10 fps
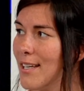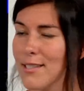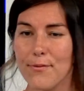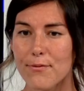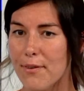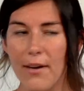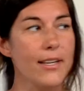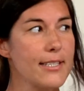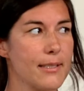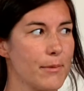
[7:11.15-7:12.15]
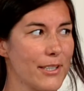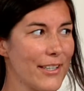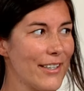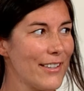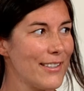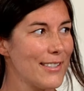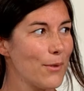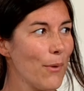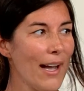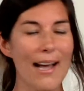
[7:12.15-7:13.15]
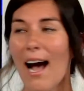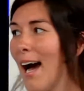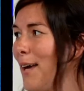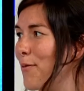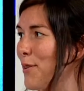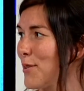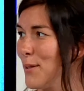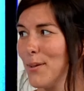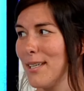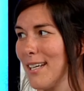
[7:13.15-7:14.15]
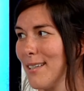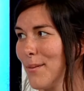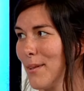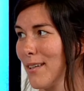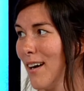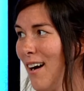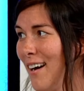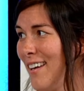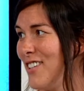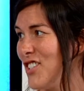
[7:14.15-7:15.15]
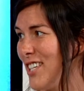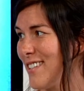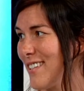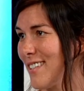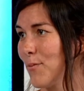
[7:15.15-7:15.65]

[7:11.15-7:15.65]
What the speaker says: it's very similar to why I feel so connected with God and Jesus,